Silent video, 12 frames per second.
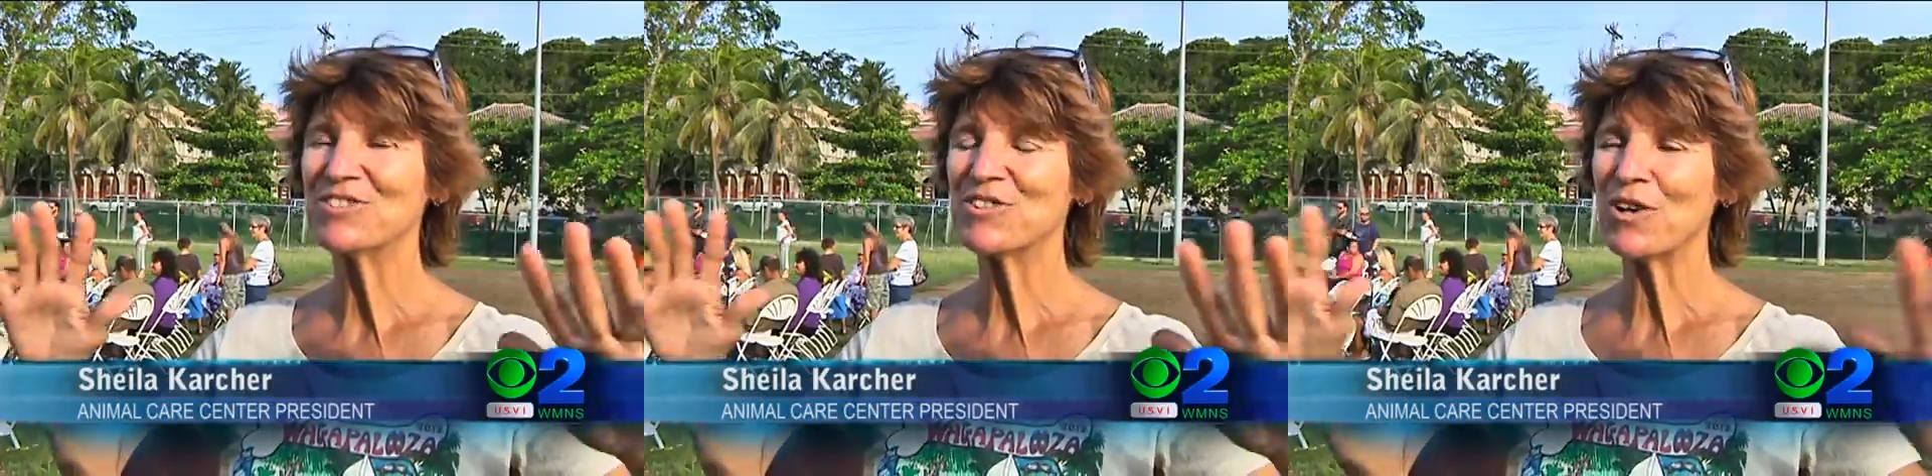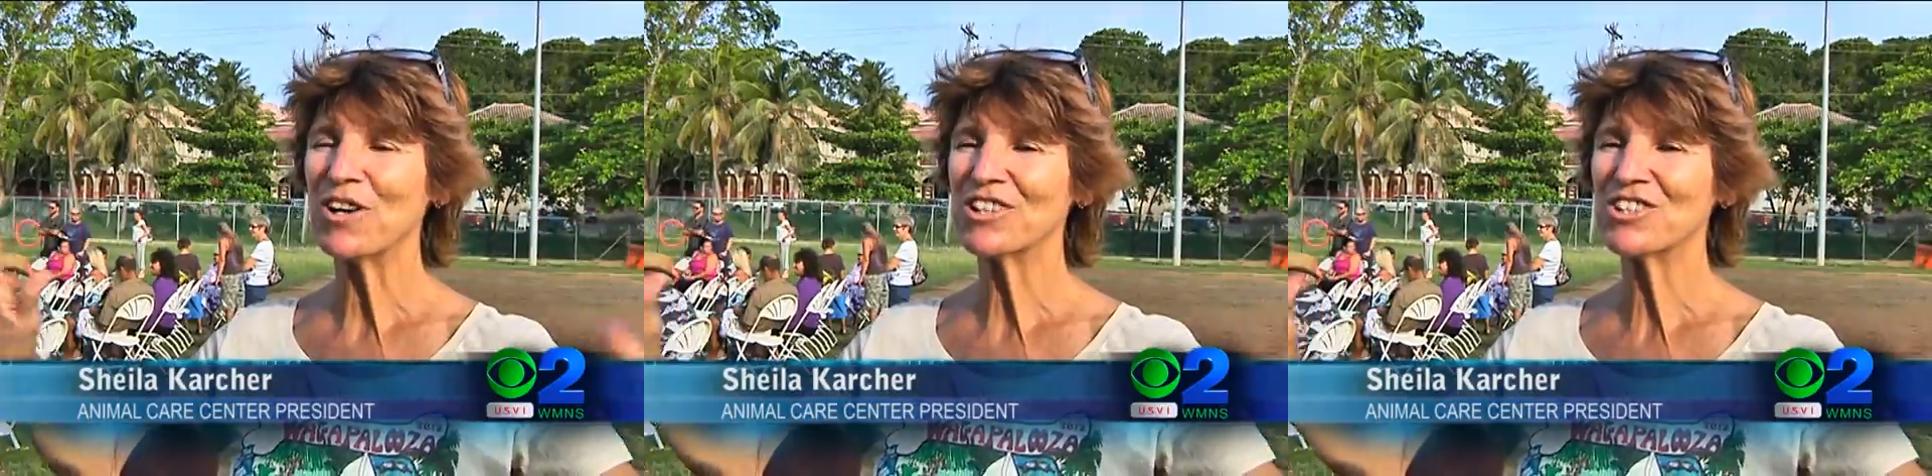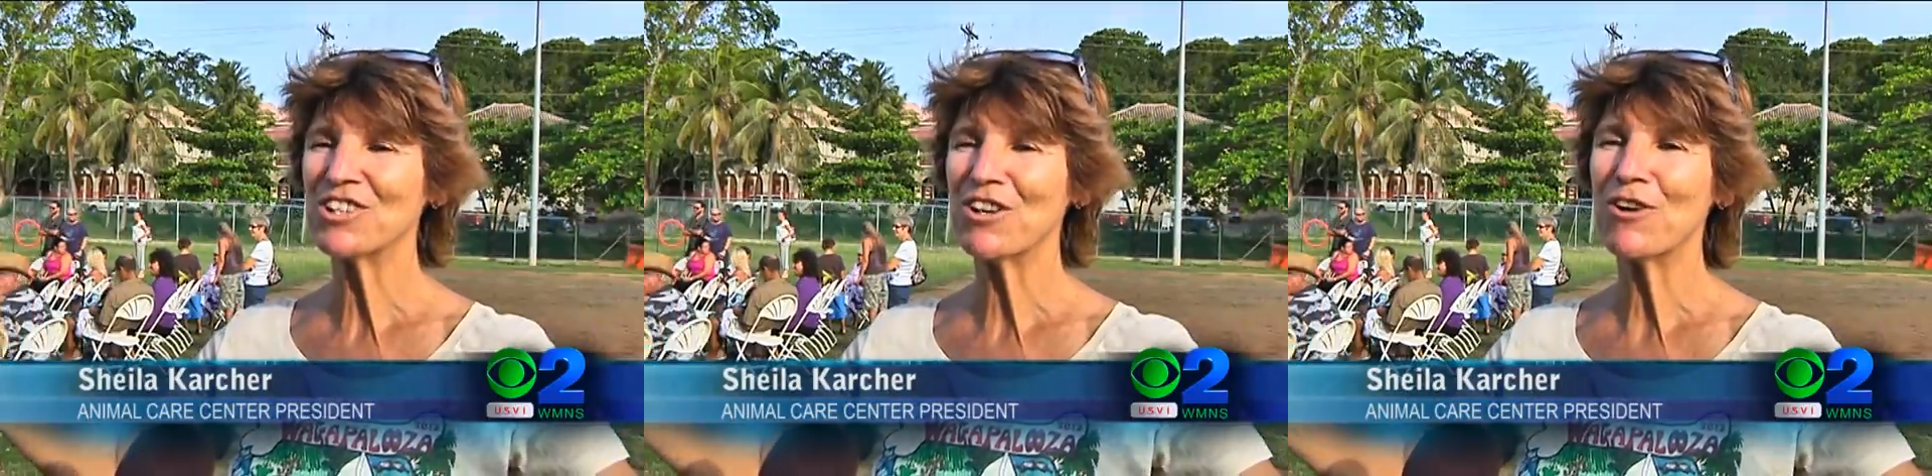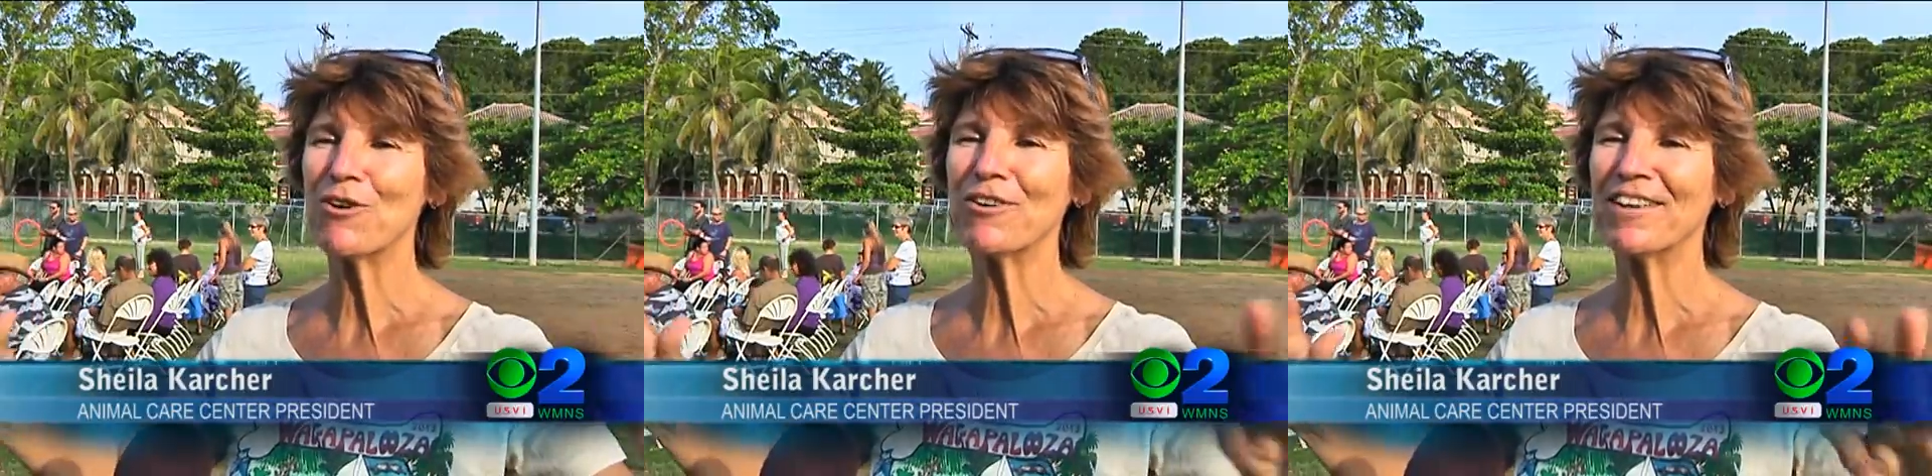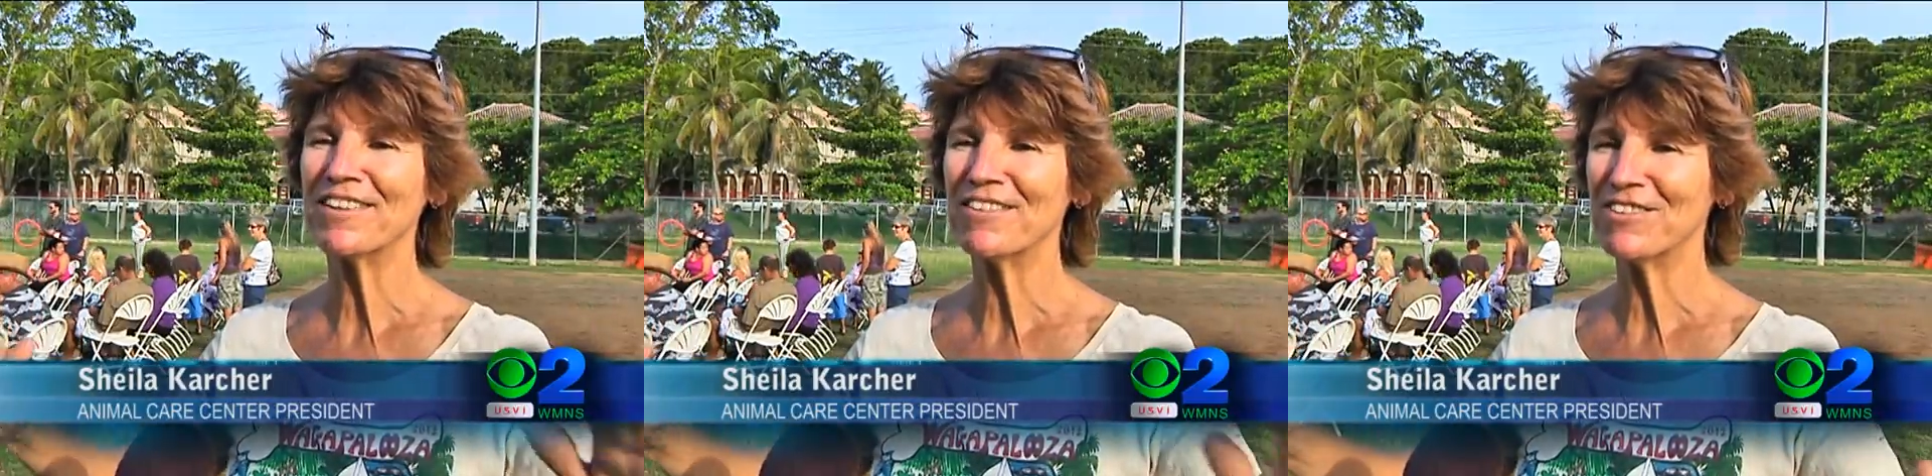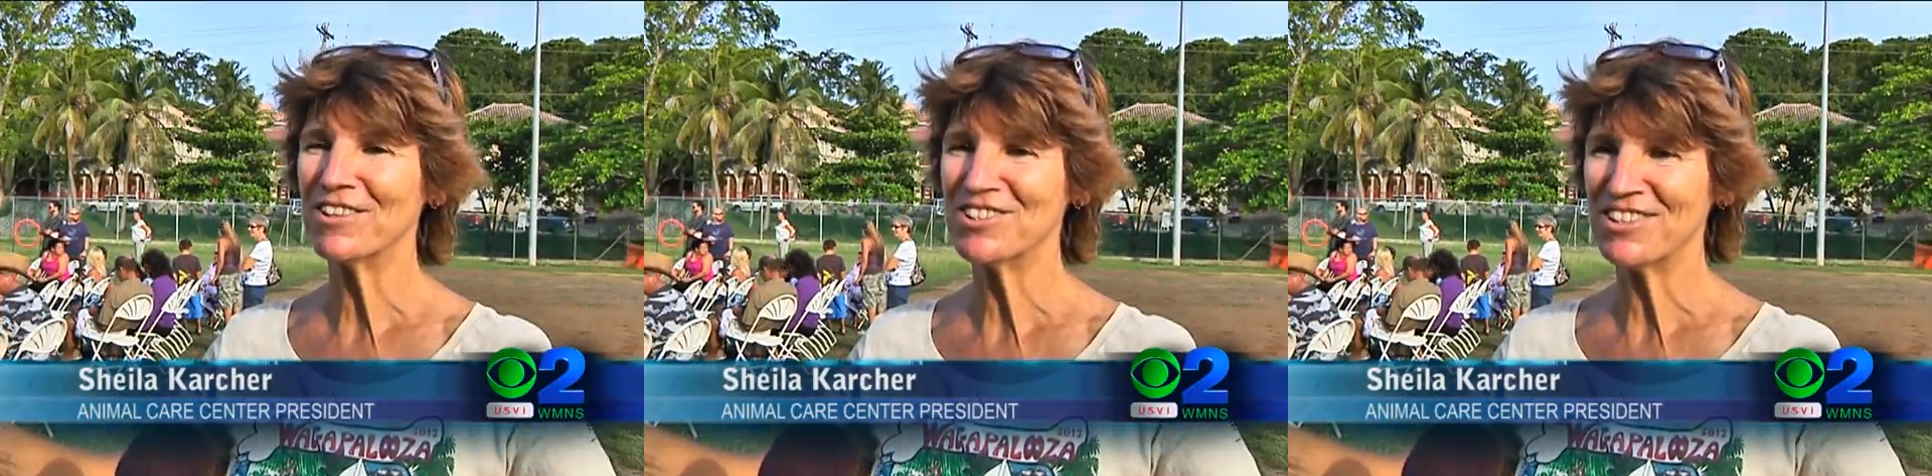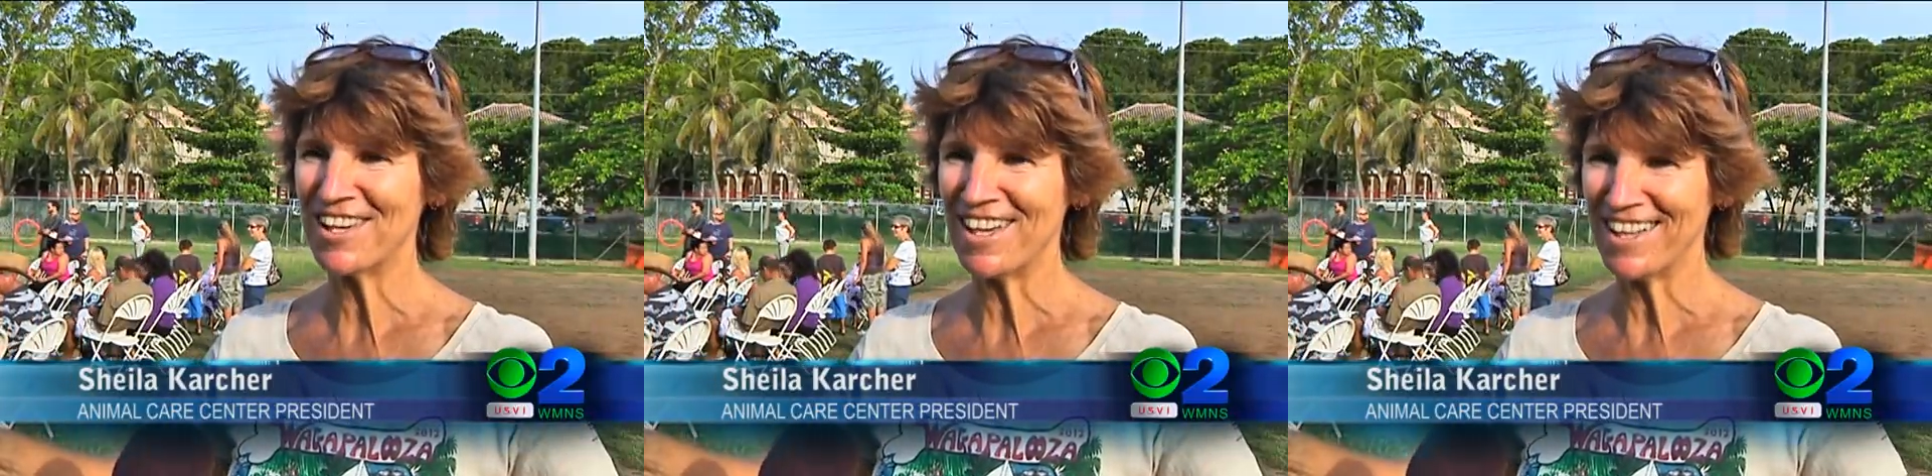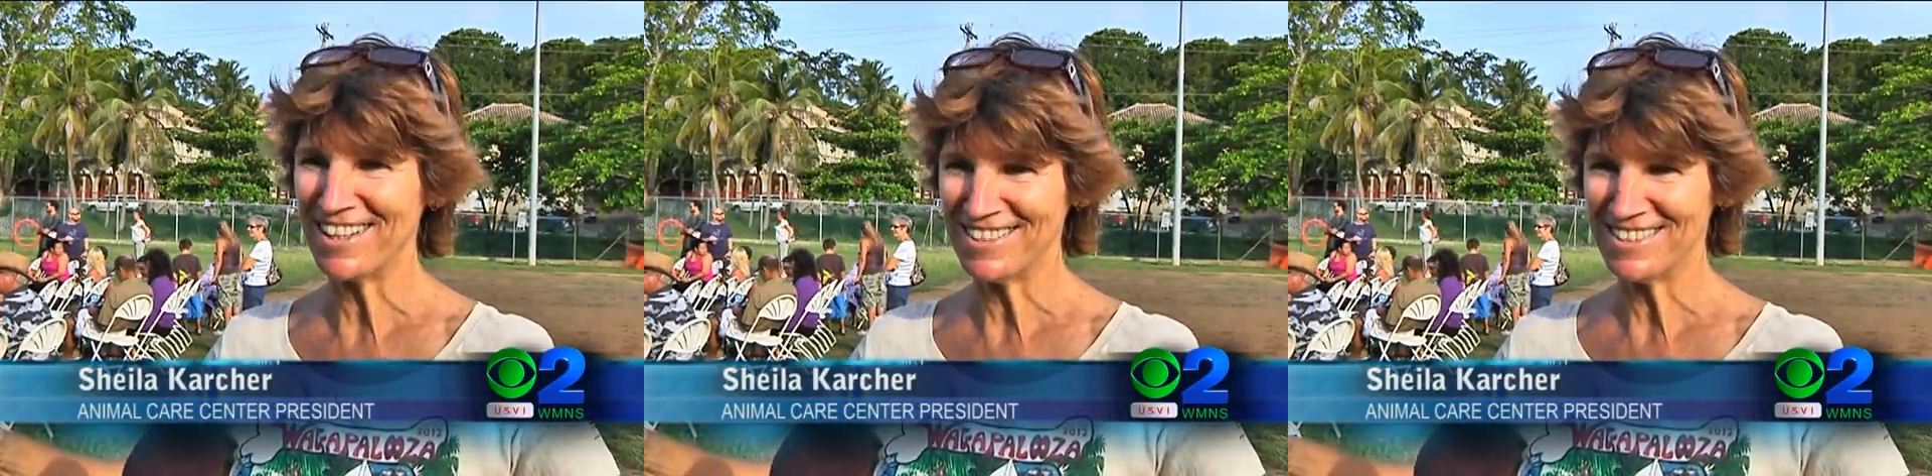dog show in the Virgin
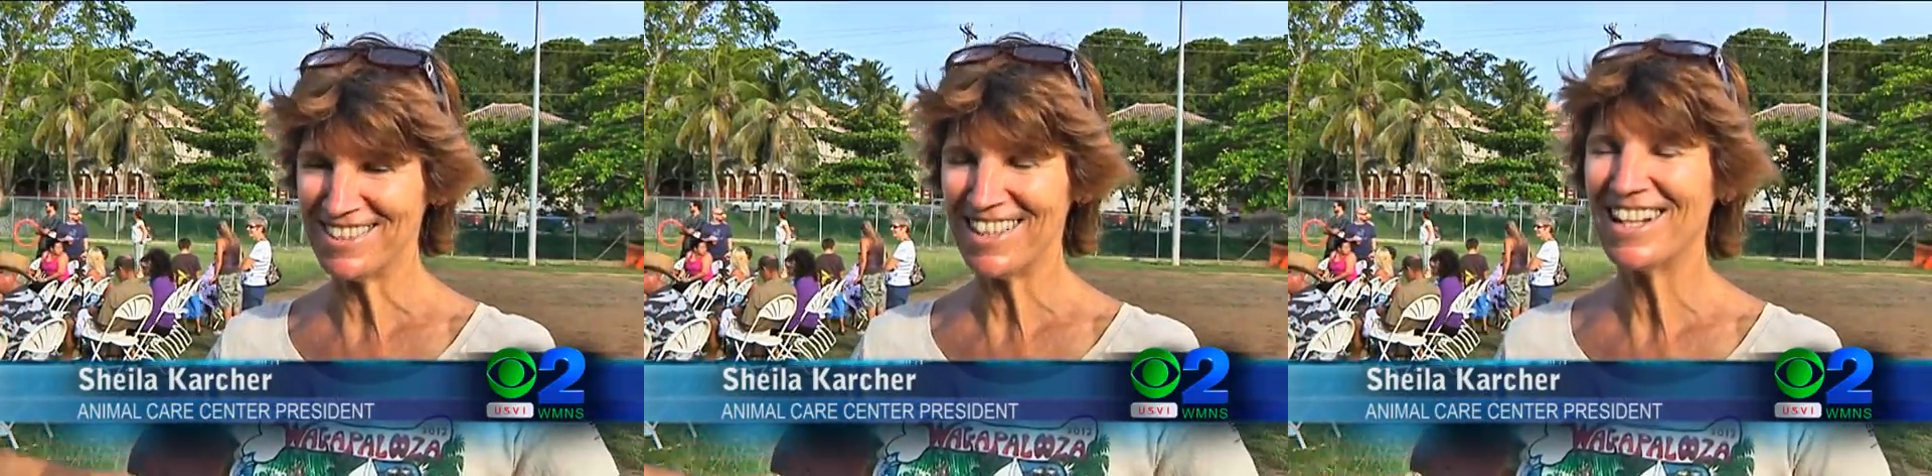Islands.